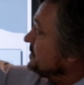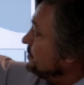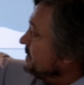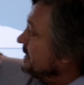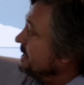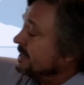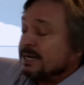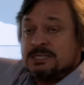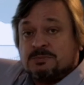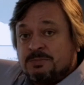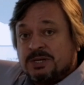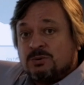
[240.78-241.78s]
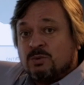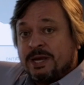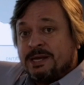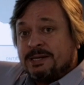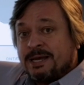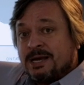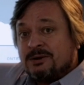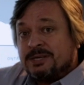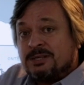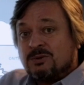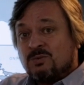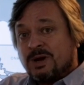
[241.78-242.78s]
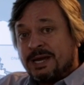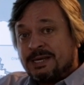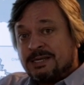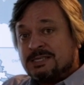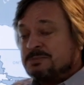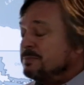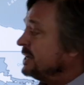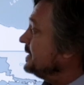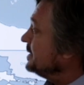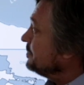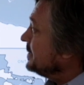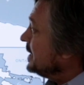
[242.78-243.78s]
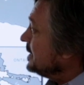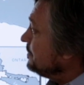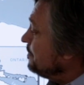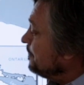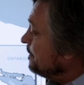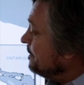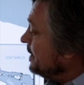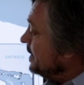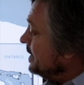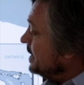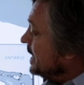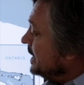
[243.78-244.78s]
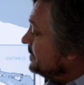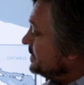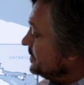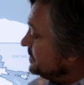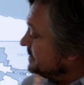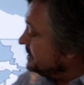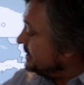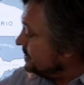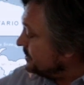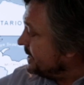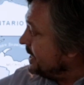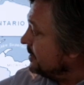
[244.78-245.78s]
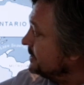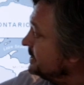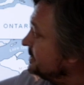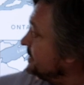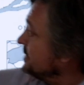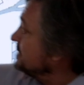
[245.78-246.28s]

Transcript: so we got a nice big Wayne County and the white is making it pop. And then notice the other counties